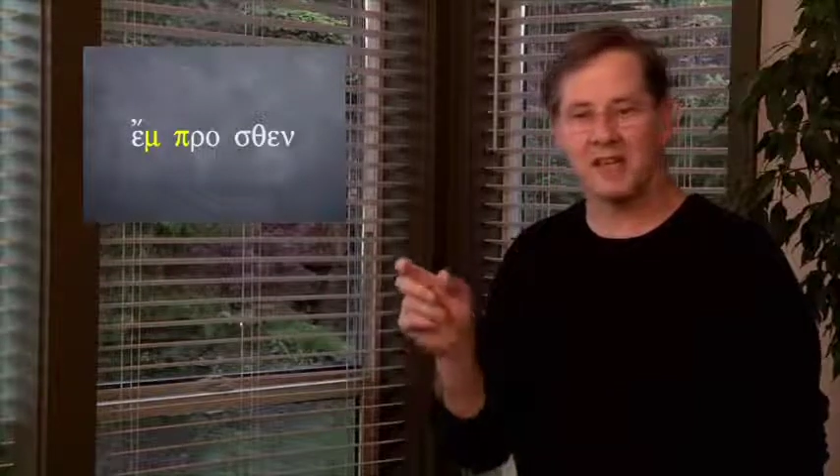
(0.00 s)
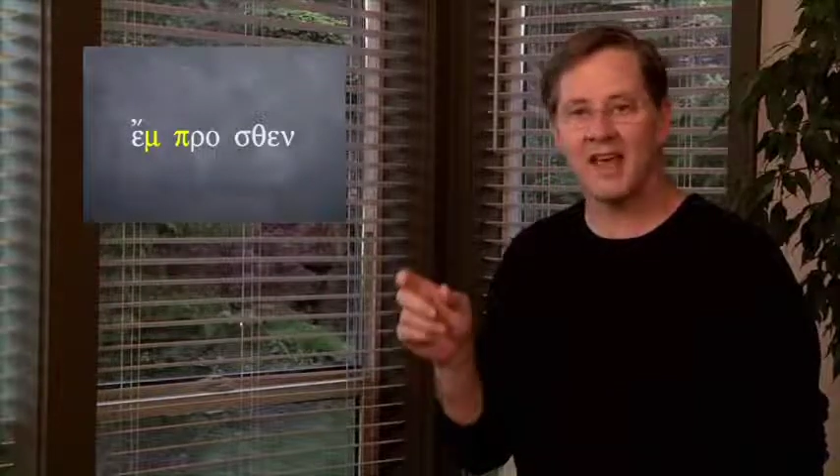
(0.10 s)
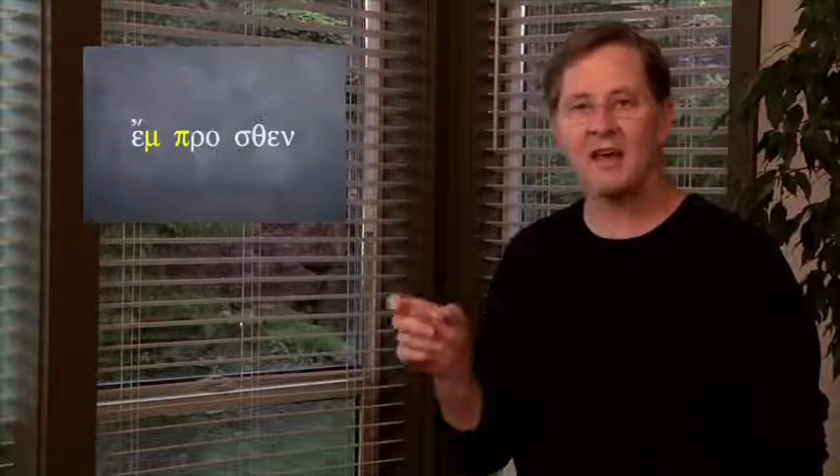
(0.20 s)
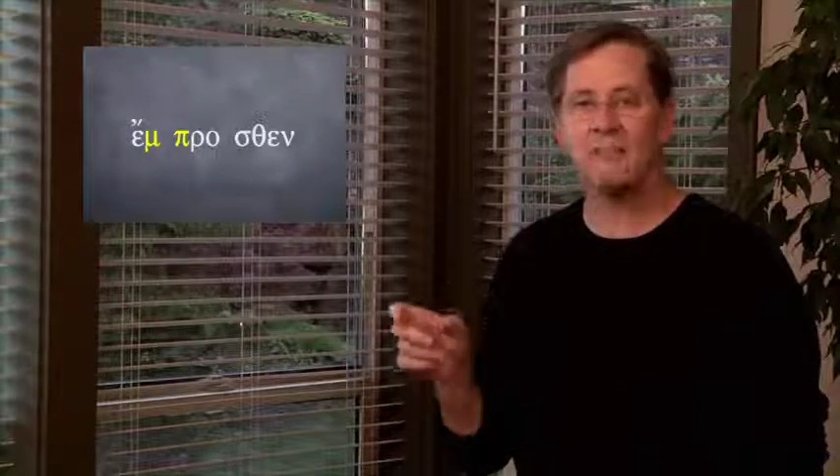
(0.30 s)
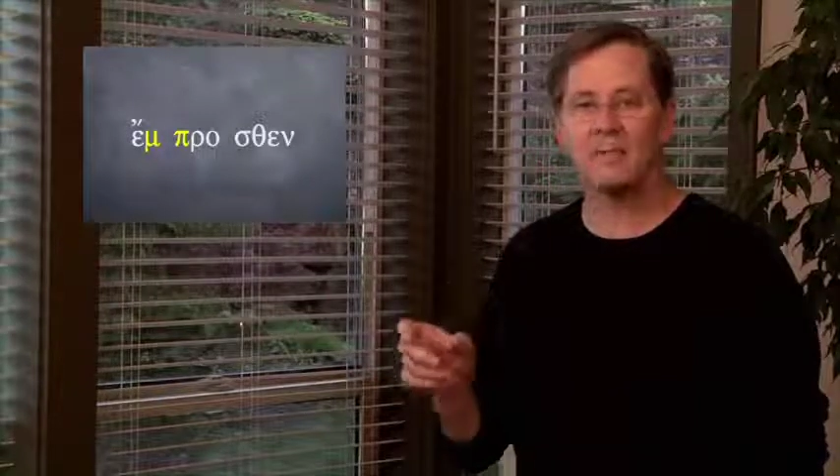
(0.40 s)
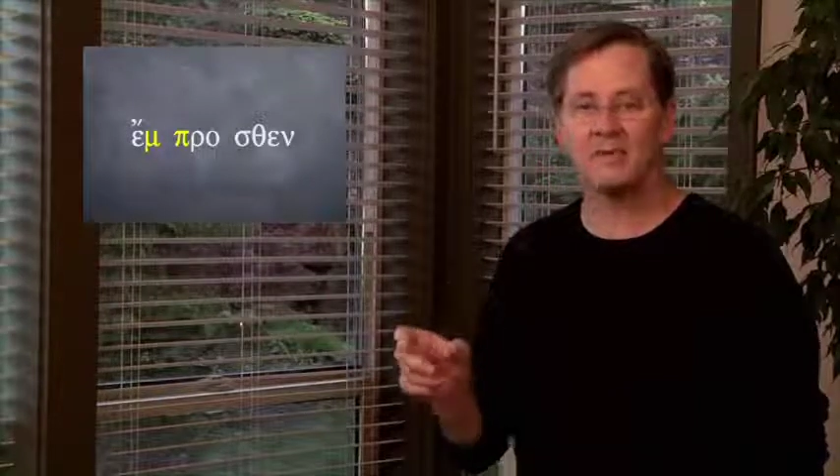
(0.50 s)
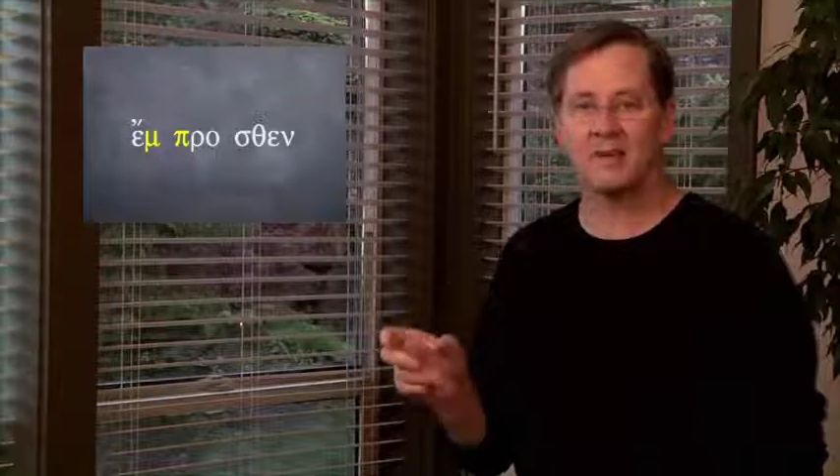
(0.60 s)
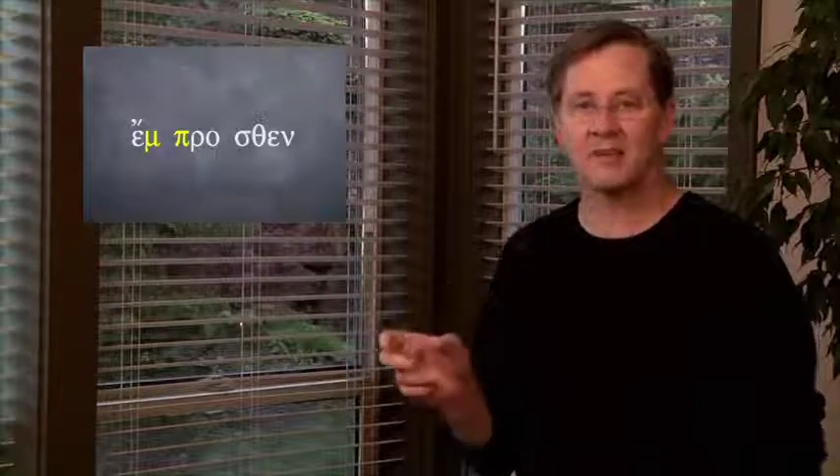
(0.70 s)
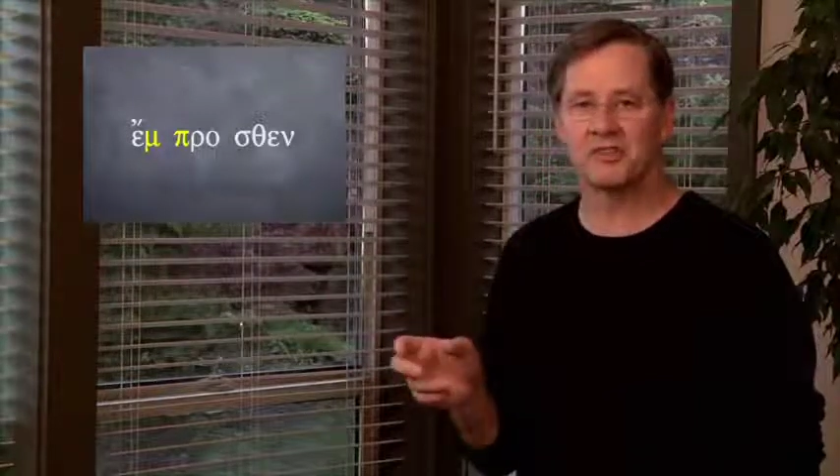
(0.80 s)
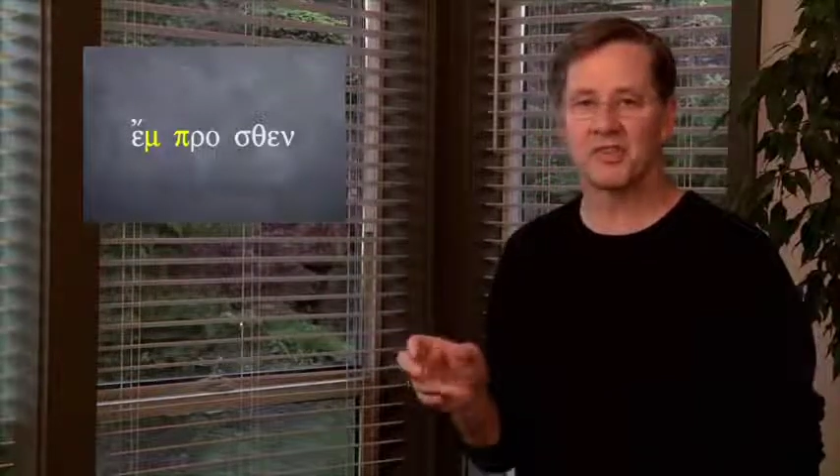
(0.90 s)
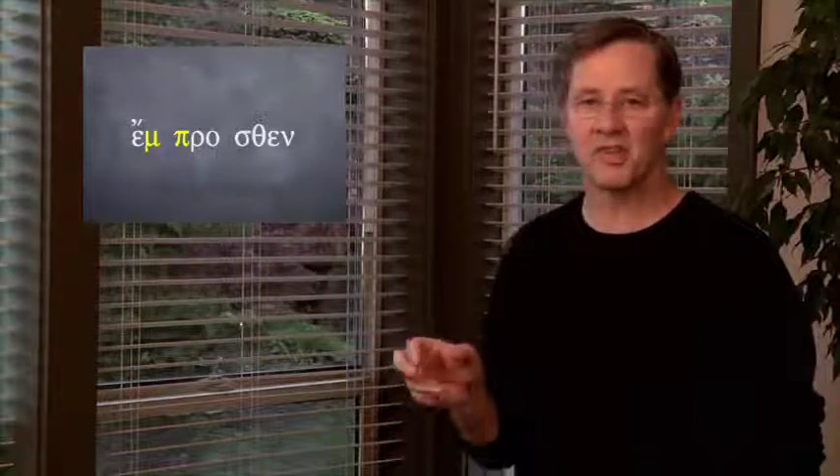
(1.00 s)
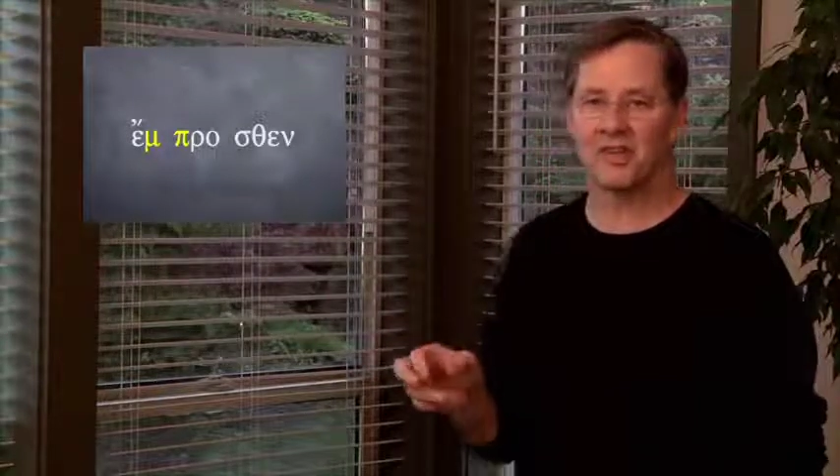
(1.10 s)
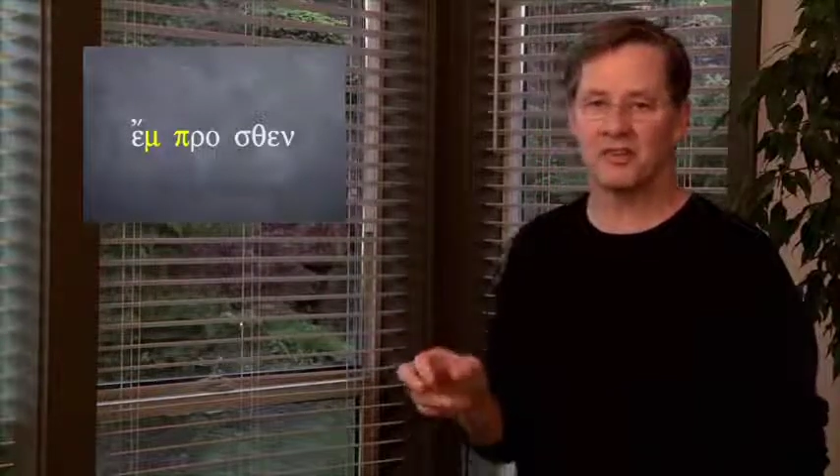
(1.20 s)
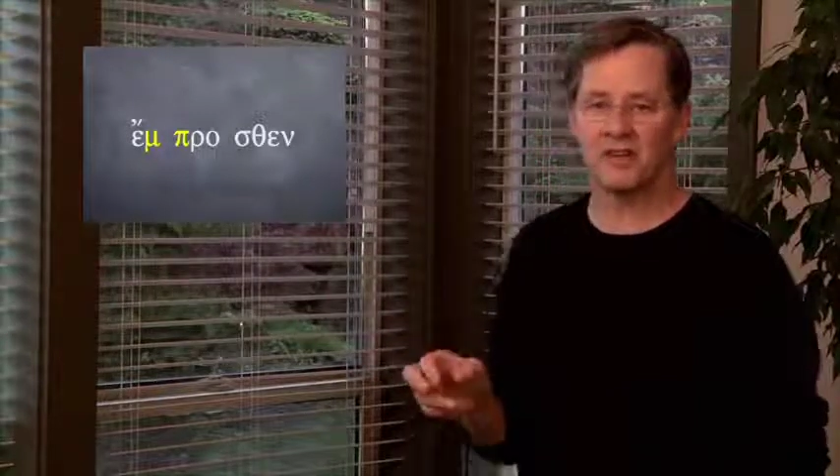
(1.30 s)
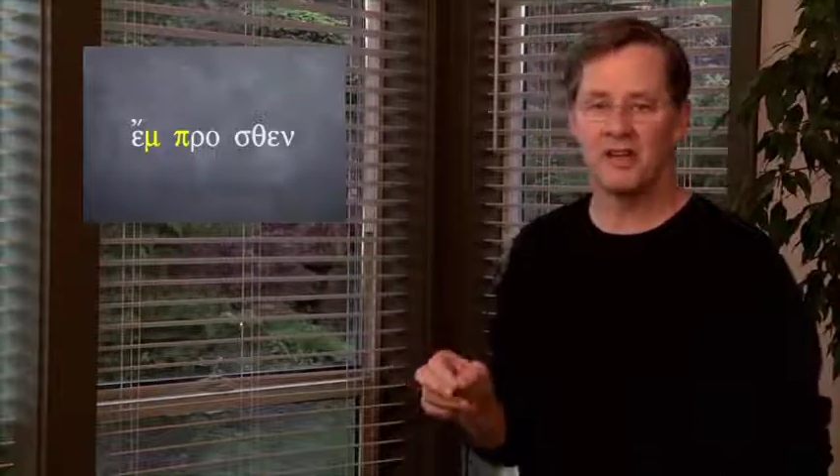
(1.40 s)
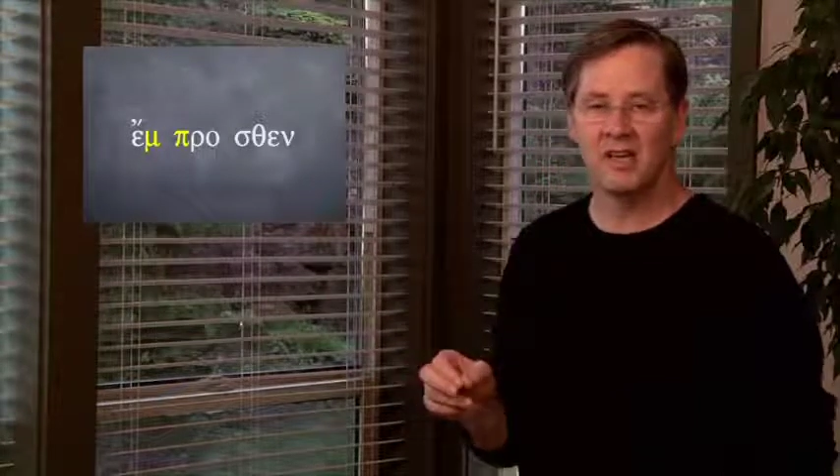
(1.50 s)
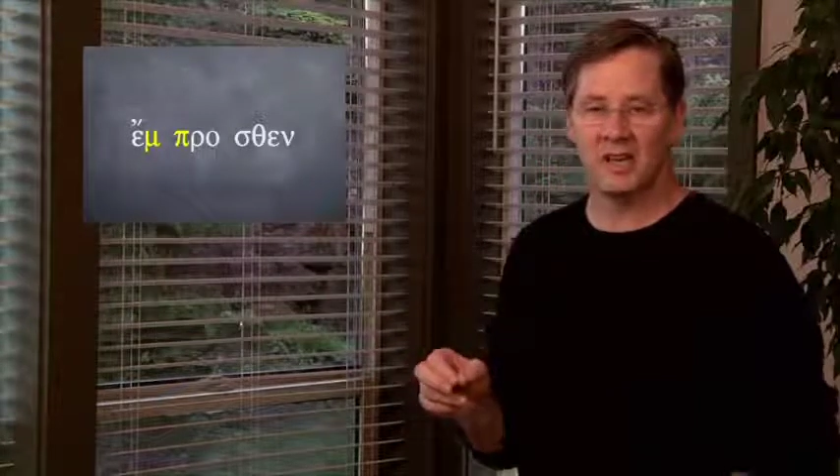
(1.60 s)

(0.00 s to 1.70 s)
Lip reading: can be pronounced together,